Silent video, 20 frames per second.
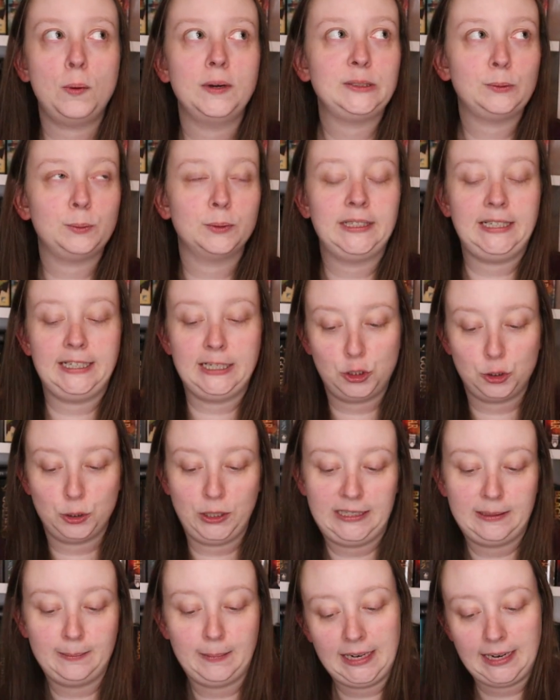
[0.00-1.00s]
always really
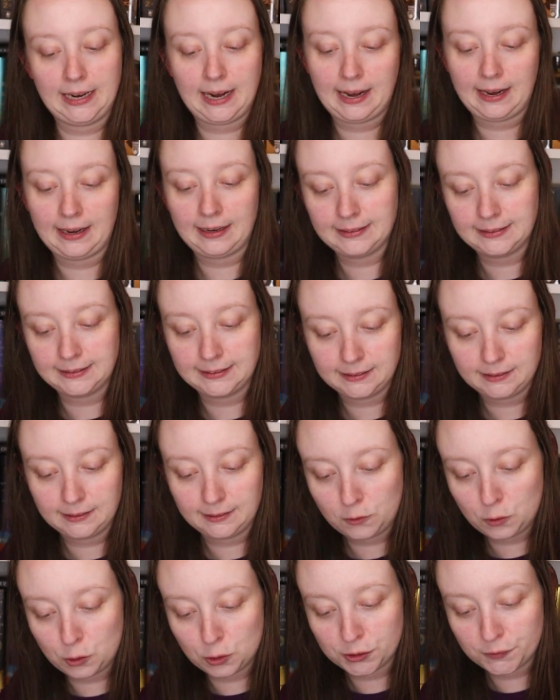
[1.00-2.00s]
intrigued me, and
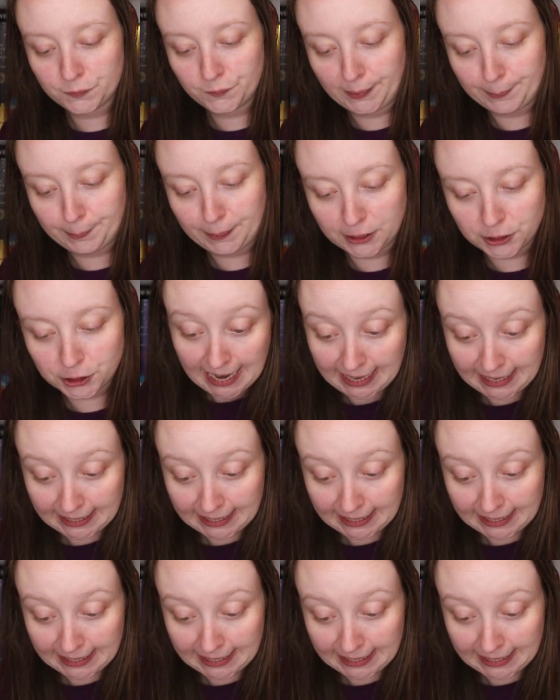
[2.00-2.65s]
of course, Vampire.